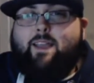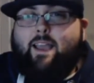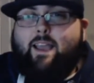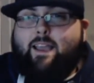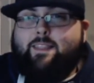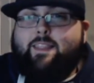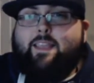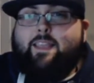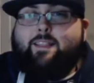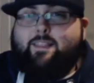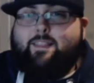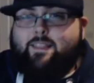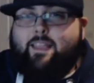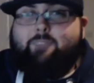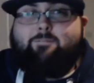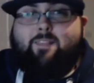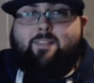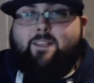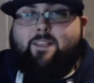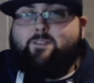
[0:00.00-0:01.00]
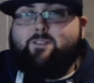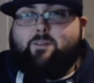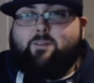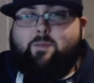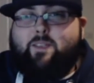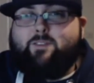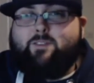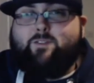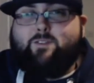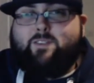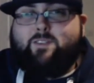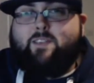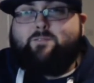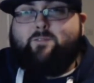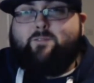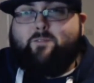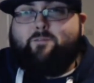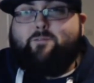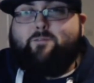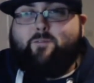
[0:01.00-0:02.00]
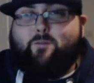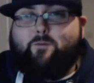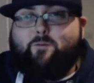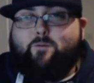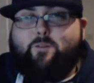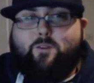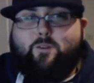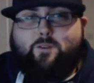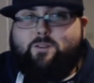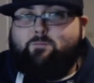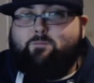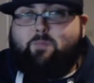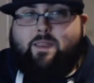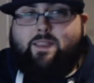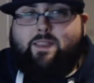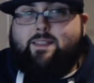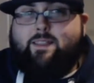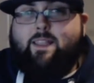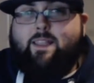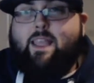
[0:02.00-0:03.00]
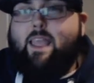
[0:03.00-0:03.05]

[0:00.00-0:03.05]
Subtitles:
and they've literally been successful through just being